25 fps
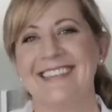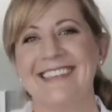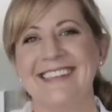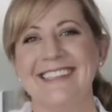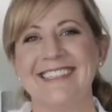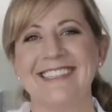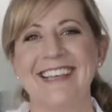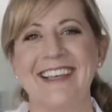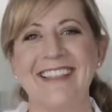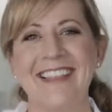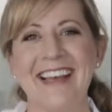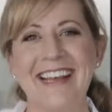
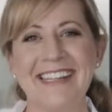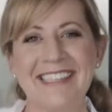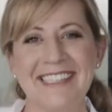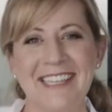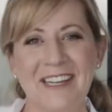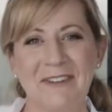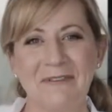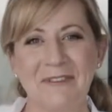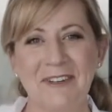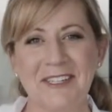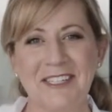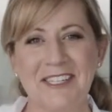So that's
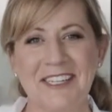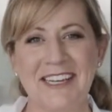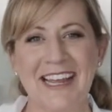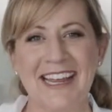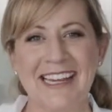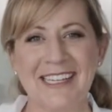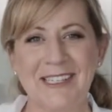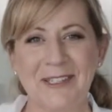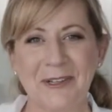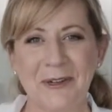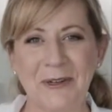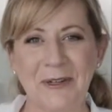it for
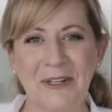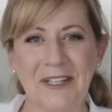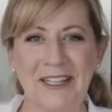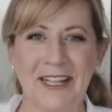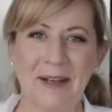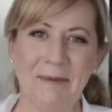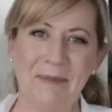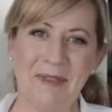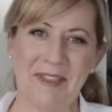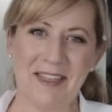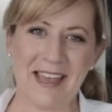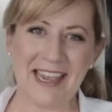today's Cook
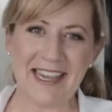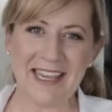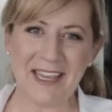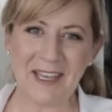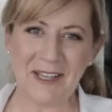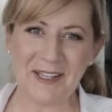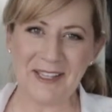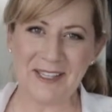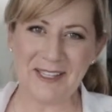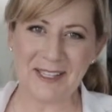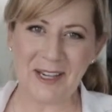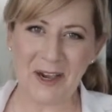Club. Thank
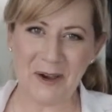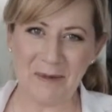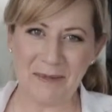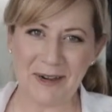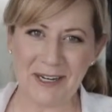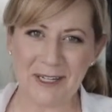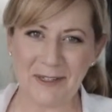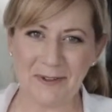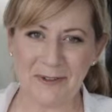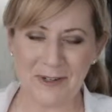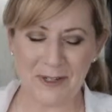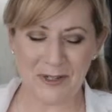you so
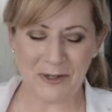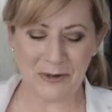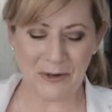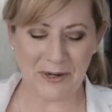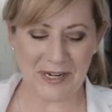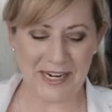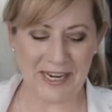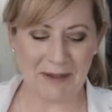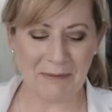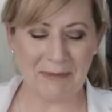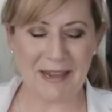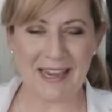much for
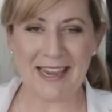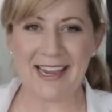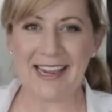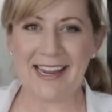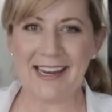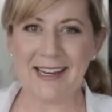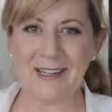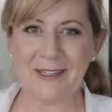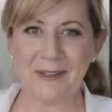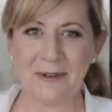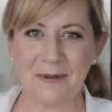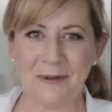joining me.
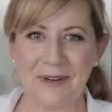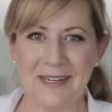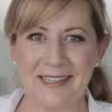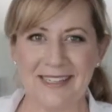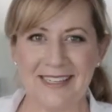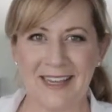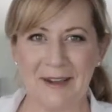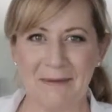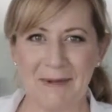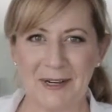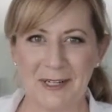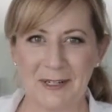It is always
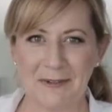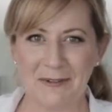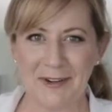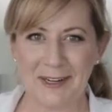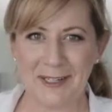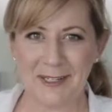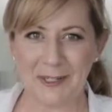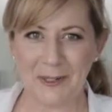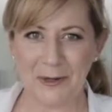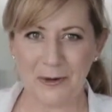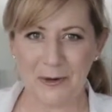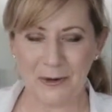so much
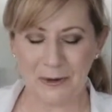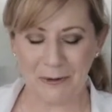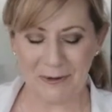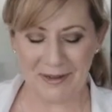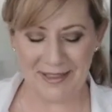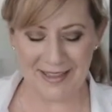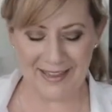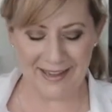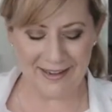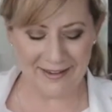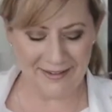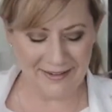fun to cook
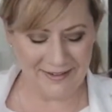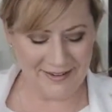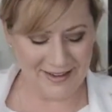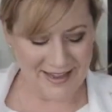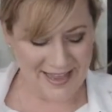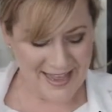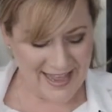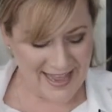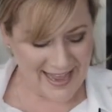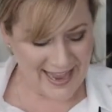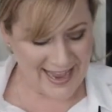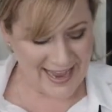with you.
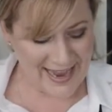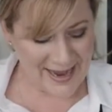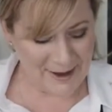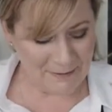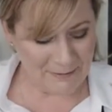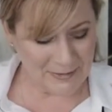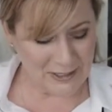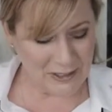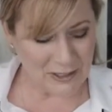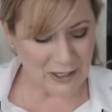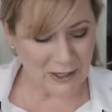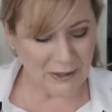
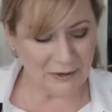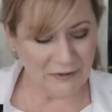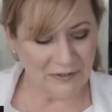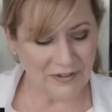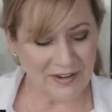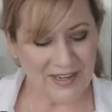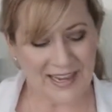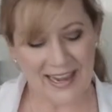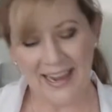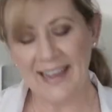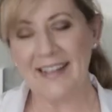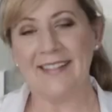Don't
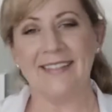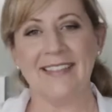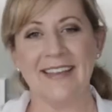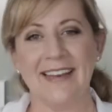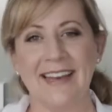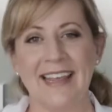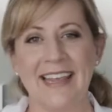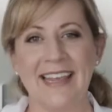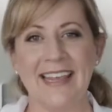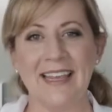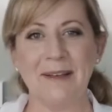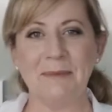forget
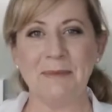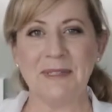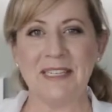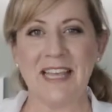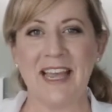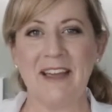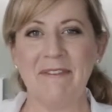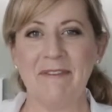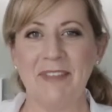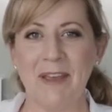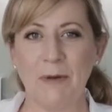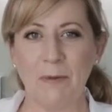that Ingham's
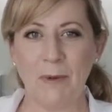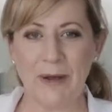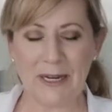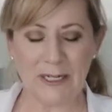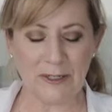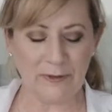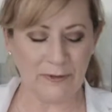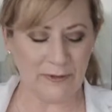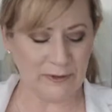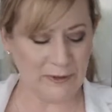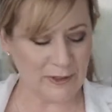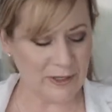have their
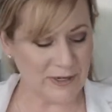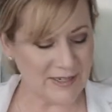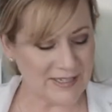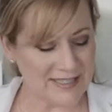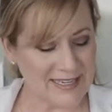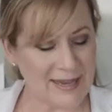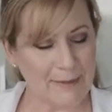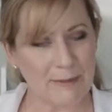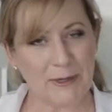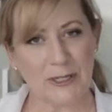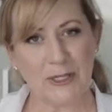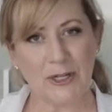wonderful new
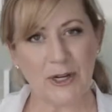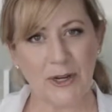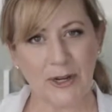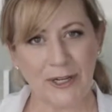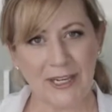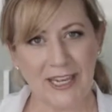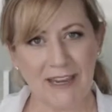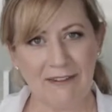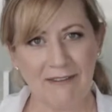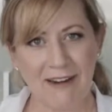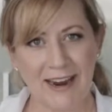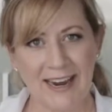summer
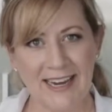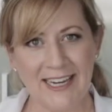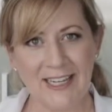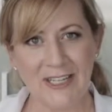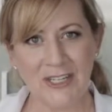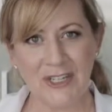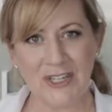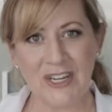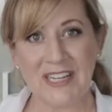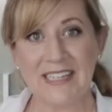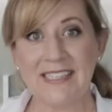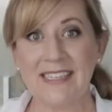turkey
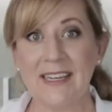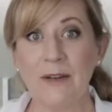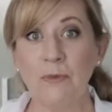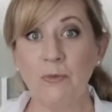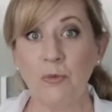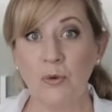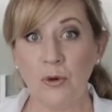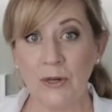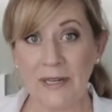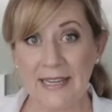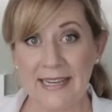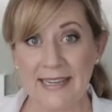range. It's
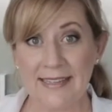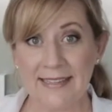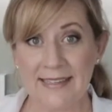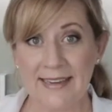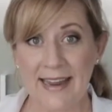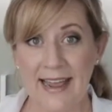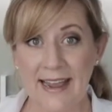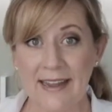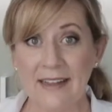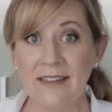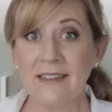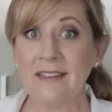in Woolies
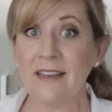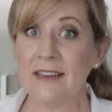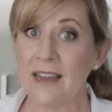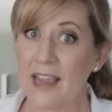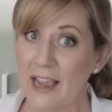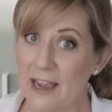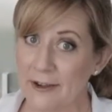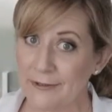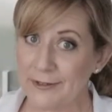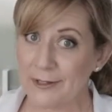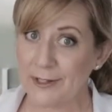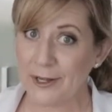now, so you
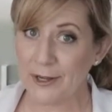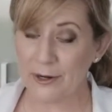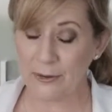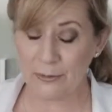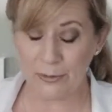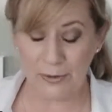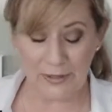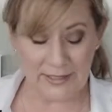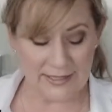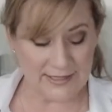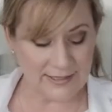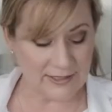have to go to
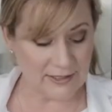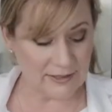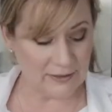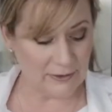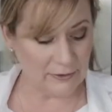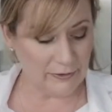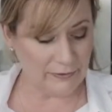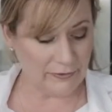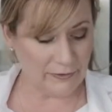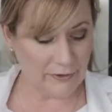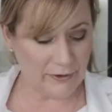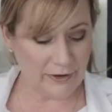Woolies to
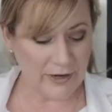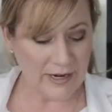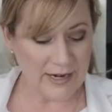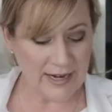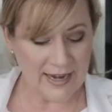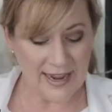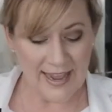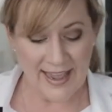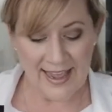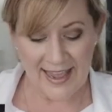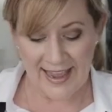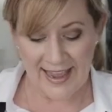look for
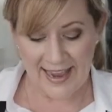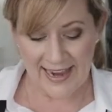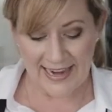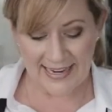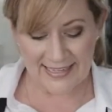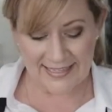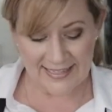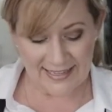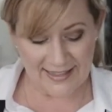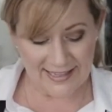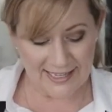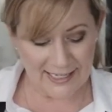it.
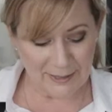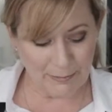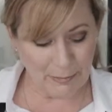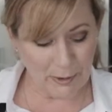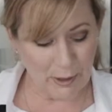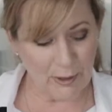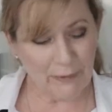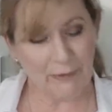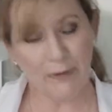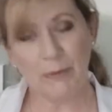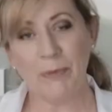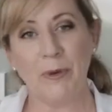It's in this
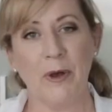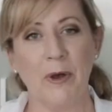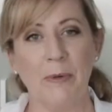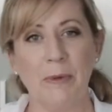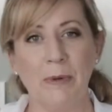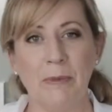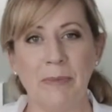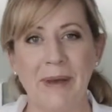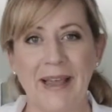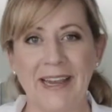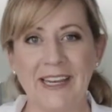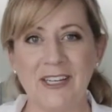beautiful
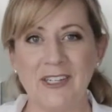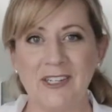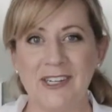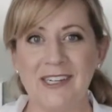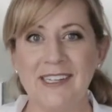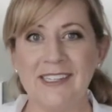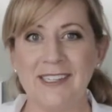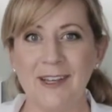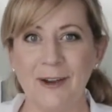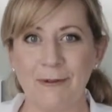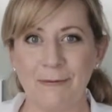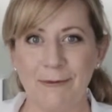purple
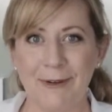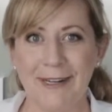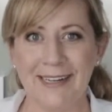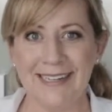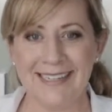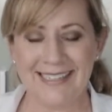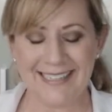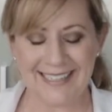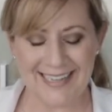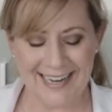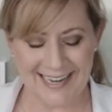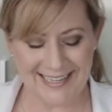packaging, so it
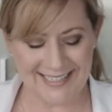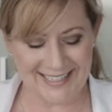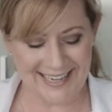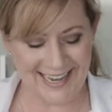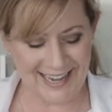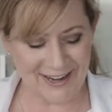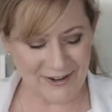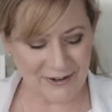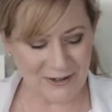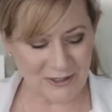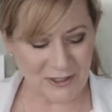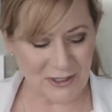really stands
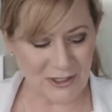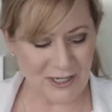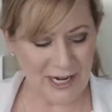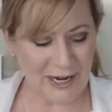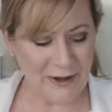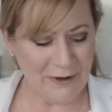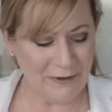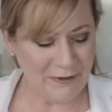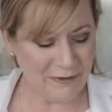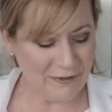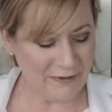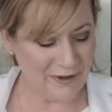out on
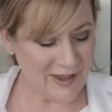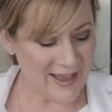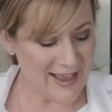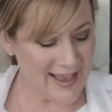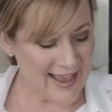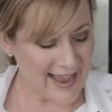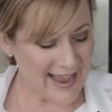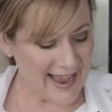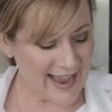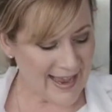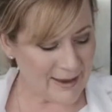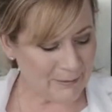shelf.
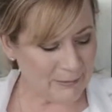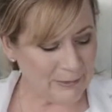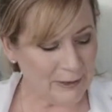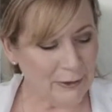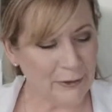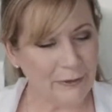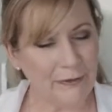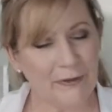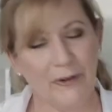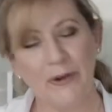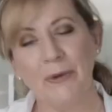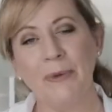
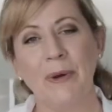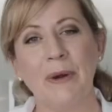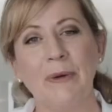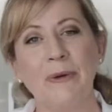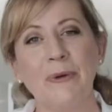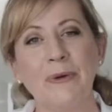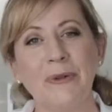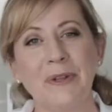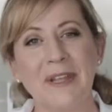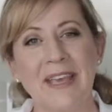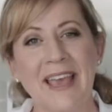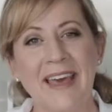Look for it where
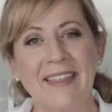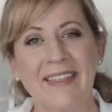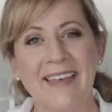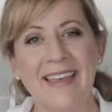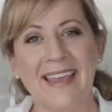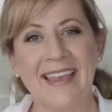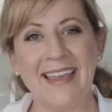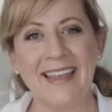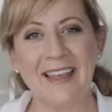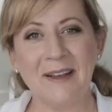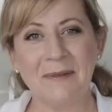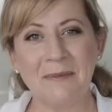all the other
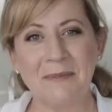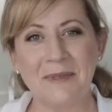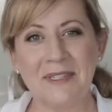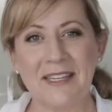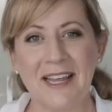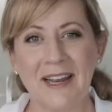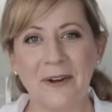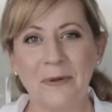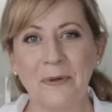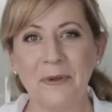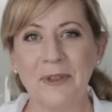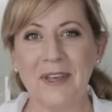Ingham's
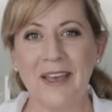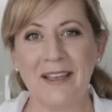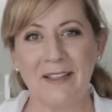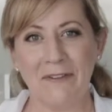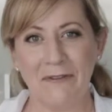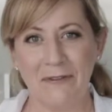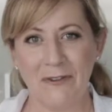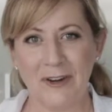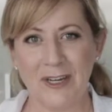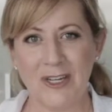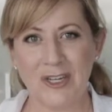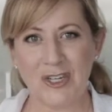and all the other
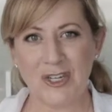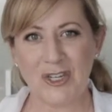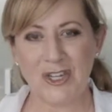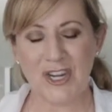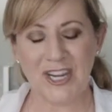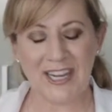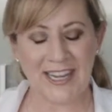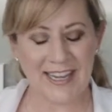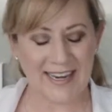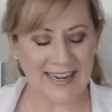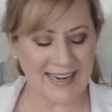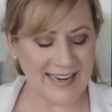fresh
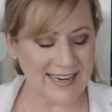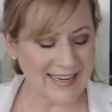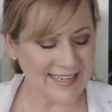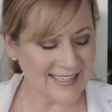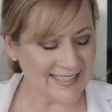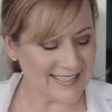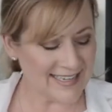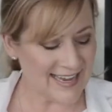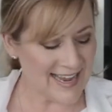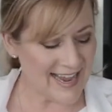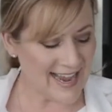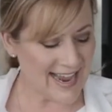chicken
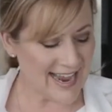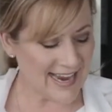is.